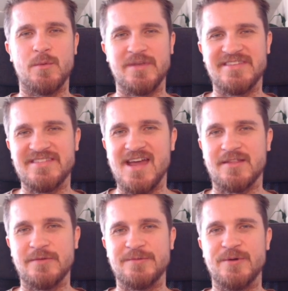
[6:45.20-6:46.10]
We sack
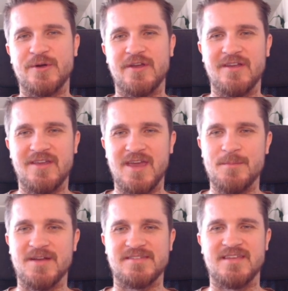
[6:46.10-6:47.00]
the rook, king
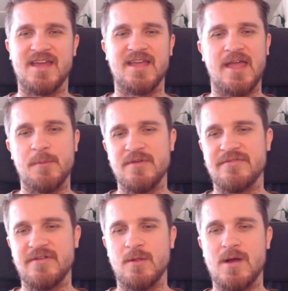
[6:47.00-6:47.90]
must take, and we
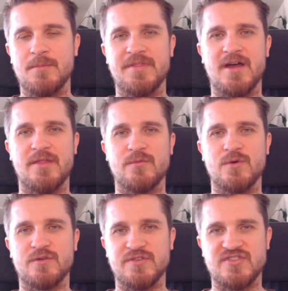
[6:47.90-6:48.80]
follow up with our other
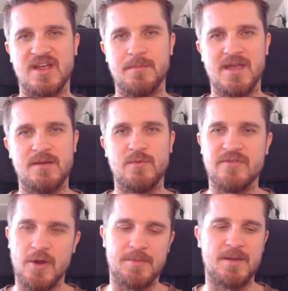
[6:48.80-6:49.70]
rook for checkmate. We've
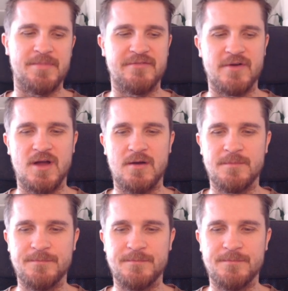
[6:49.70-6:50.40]
opened up the file.